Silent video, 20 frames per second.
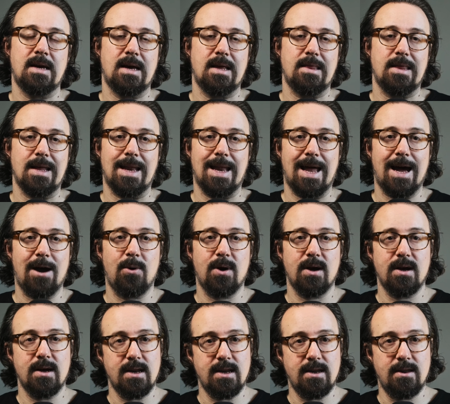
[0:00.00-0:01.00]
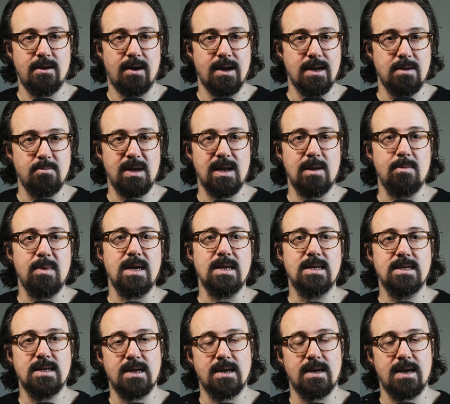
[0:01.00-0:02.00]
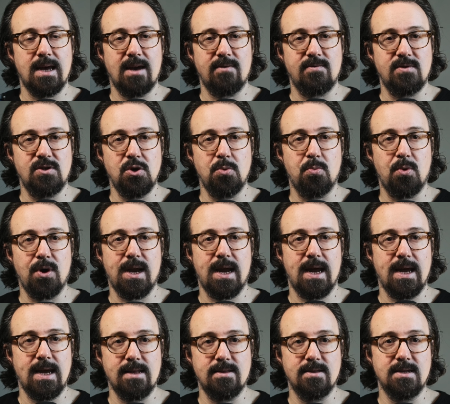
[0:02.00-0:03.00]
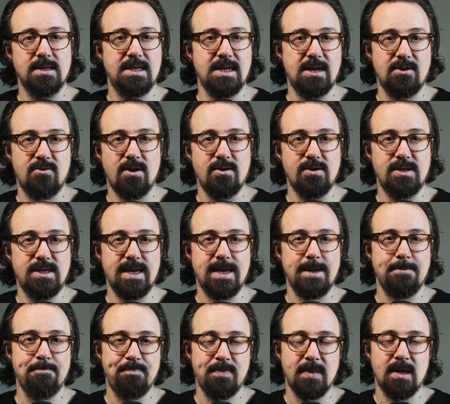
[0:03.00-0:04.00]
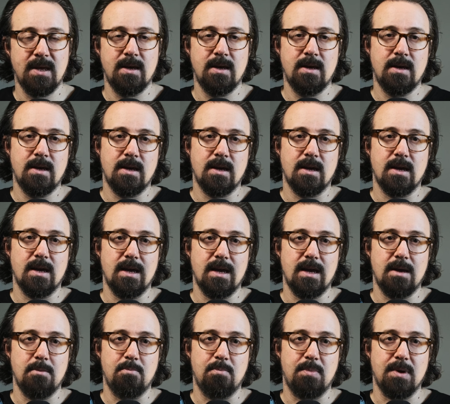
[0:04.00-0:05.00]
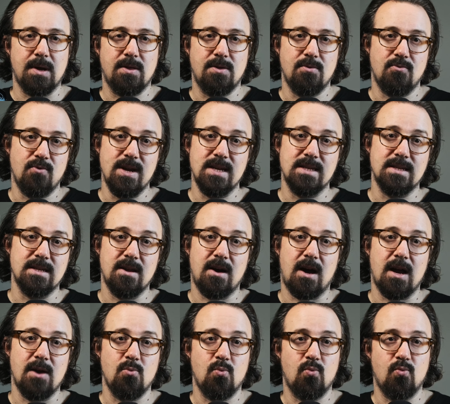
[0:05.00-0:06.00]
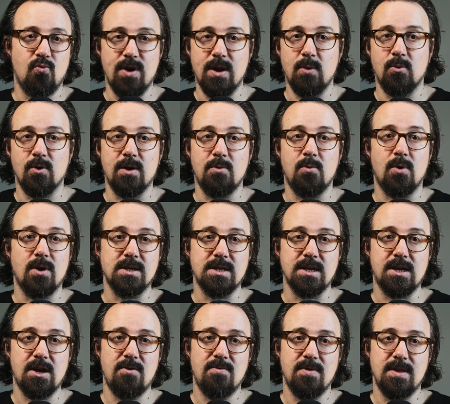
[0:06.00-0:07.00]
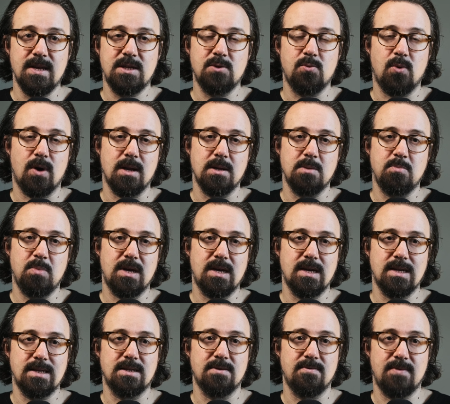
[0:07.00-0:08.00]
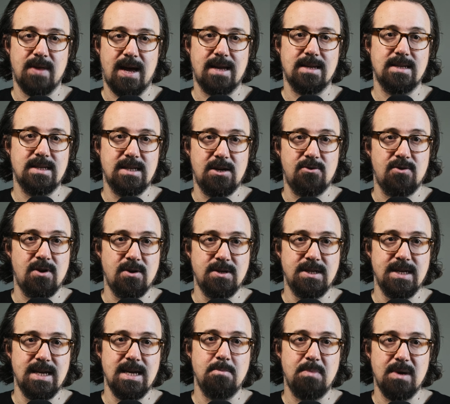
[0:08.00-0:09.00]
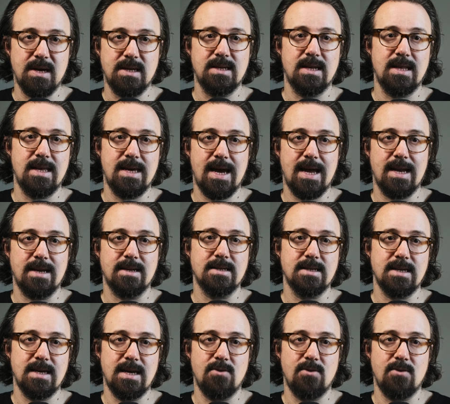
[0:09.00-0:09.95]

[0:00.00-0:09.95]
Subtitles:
the Laowa 9mm f2.8, the 0D. The reason that I really wanted to go for this one is because of that 0D bit at the end. It